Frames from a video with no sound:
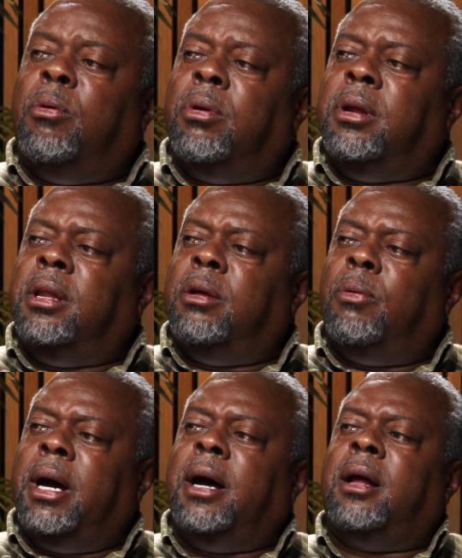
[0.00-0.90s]
in the
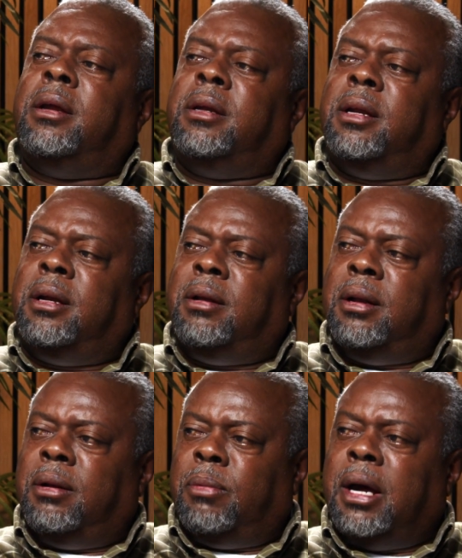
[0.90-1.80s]
wild and
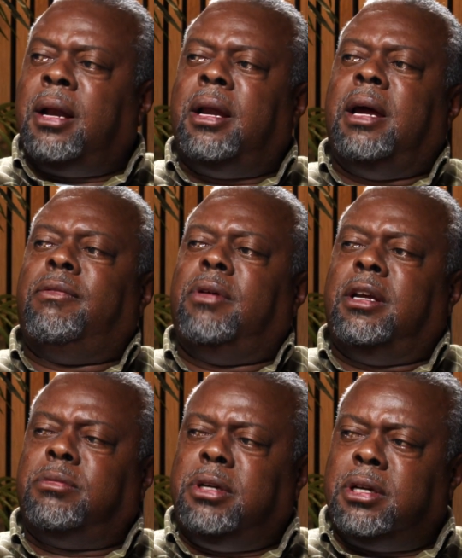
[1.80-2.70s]
wildlife,
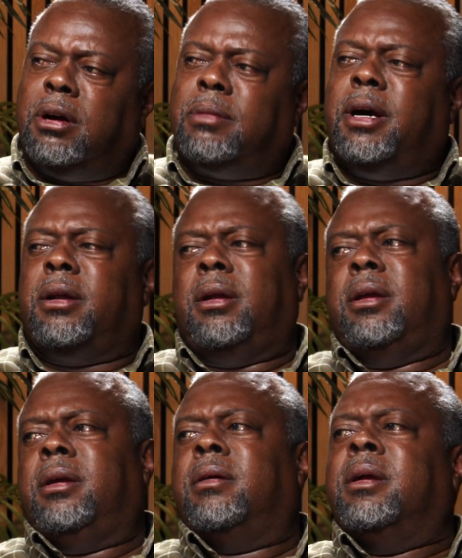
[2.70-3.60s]
as we talked about
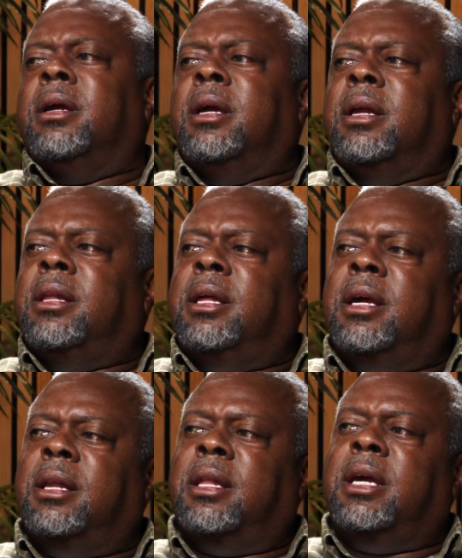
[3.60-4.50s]
earlier,
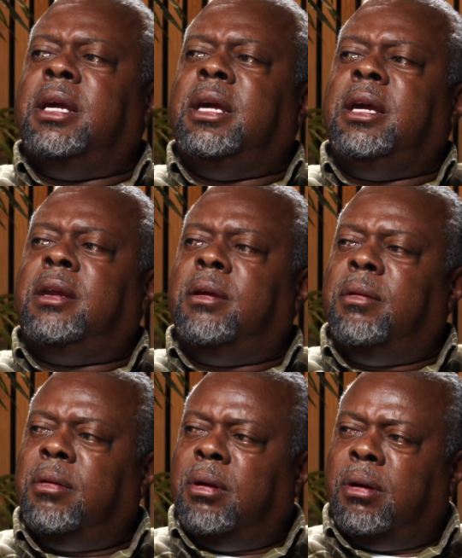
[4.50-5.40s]
then they eat
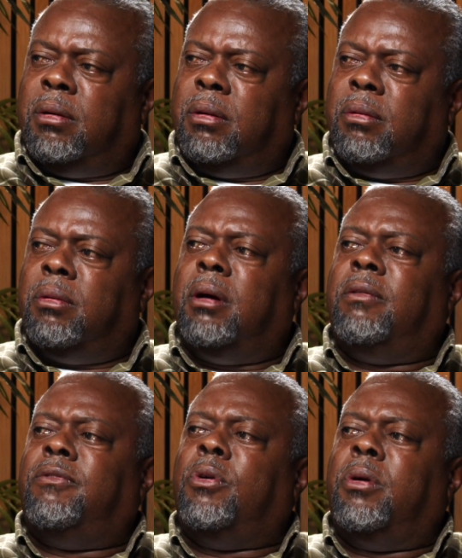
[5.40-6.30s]
raw
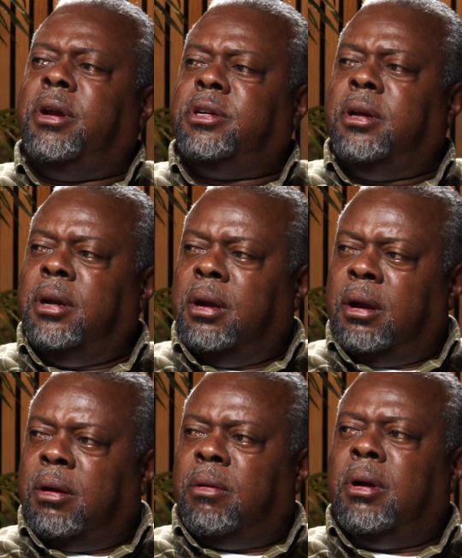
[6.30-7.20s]
forage,
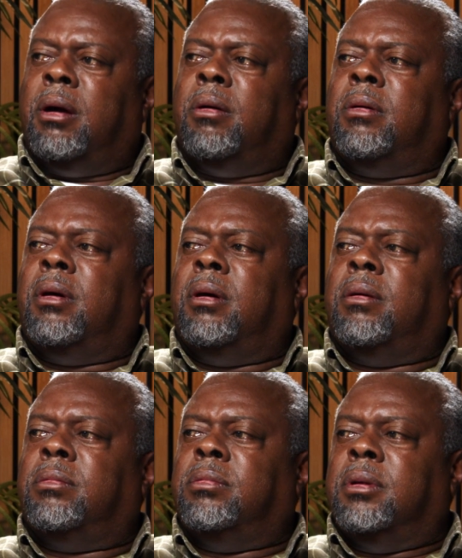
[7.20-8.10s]

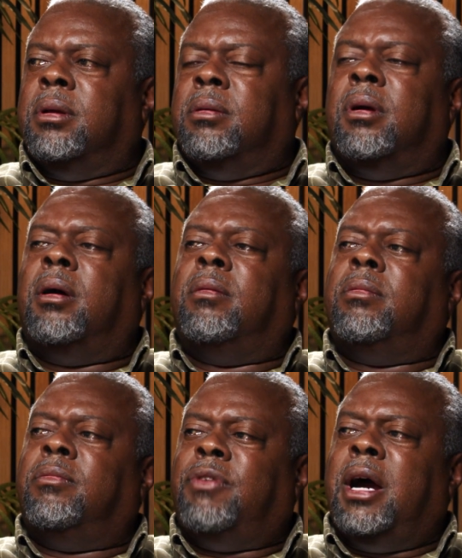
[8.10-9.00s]
raw
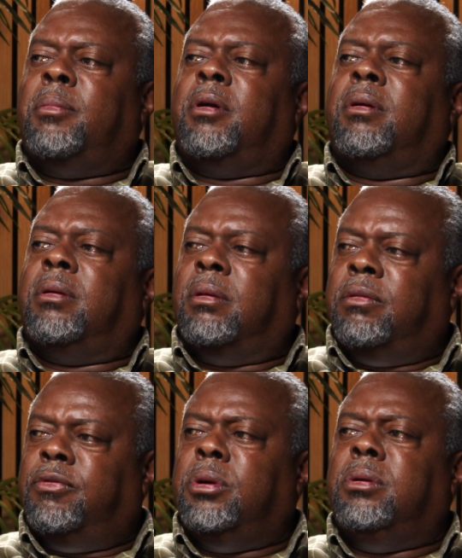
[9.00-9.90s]
fiber,
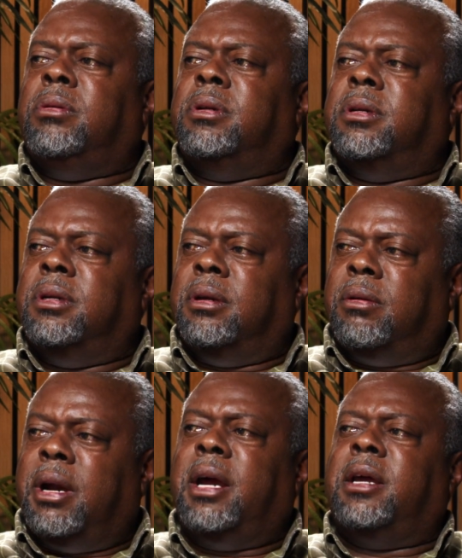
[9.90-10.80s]
food,
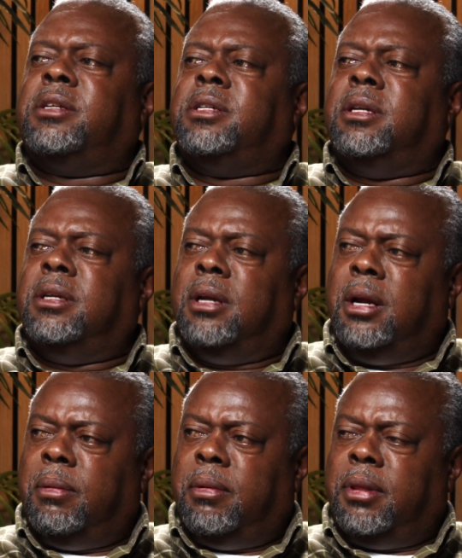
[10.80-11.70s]
grass,
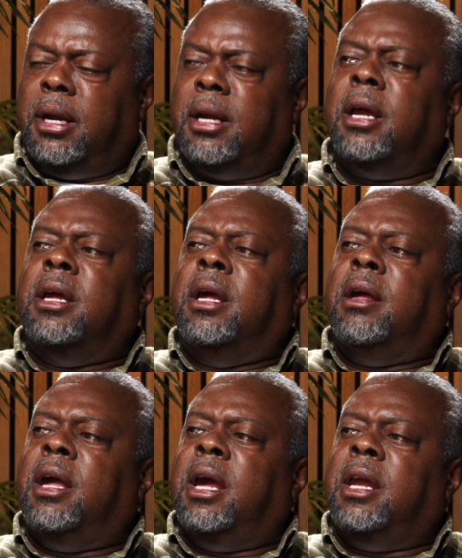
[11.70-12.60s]
everything,
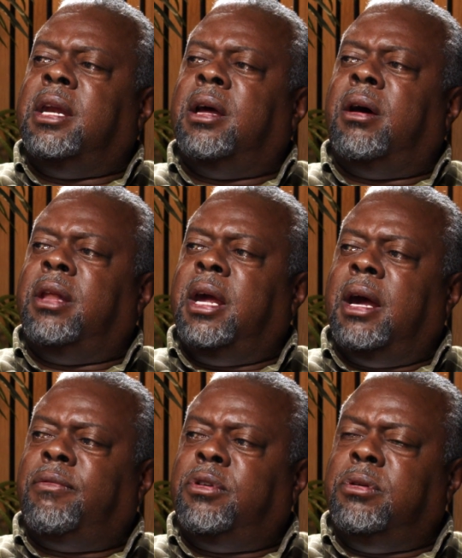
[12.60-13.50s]
and they
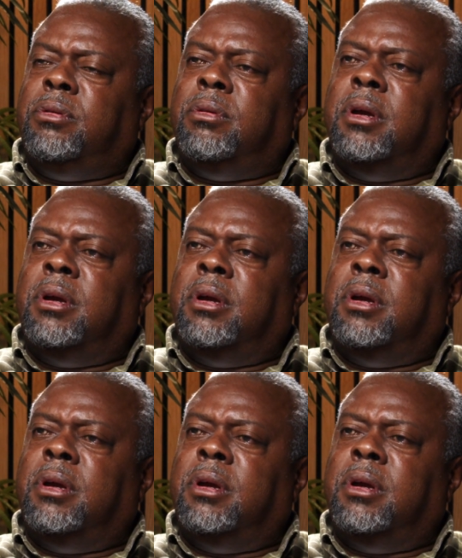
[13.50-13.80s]
have to